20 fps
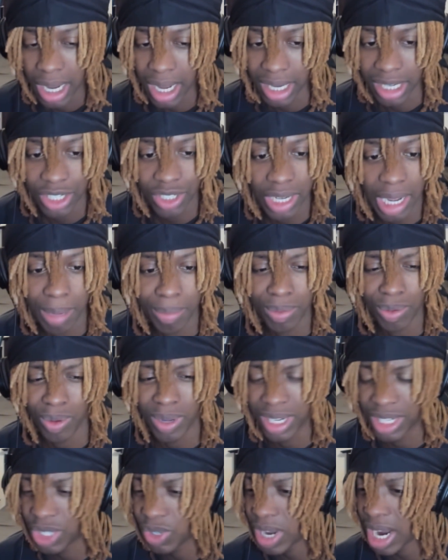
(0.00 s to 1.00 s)
Just dropped,
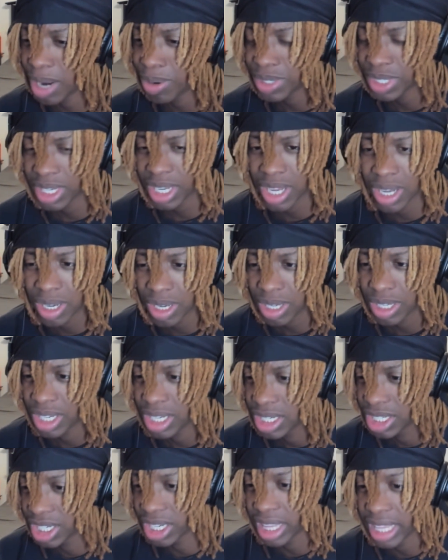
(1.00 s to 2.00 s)
2 hours ago?
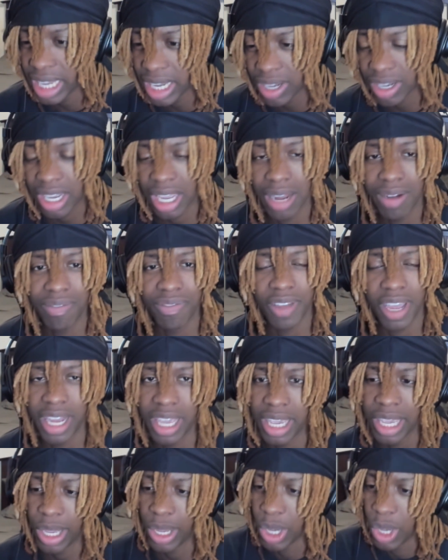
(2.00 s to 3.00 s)
JELEEL,
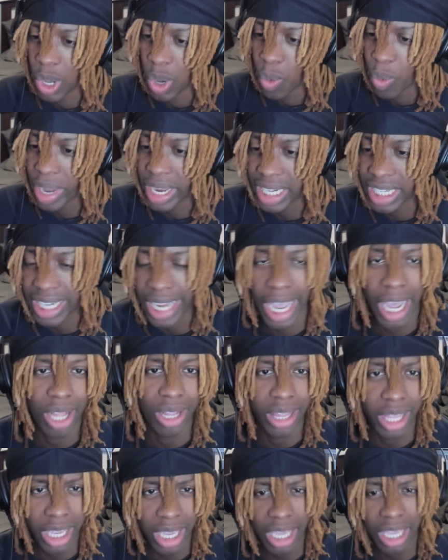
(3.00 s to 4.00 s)
CONFETTI with
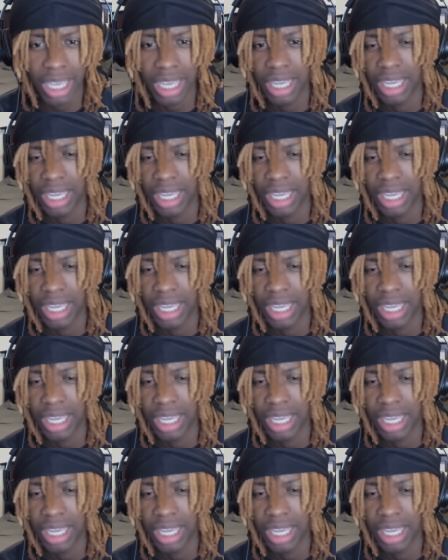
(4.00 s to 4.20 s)
CHOW.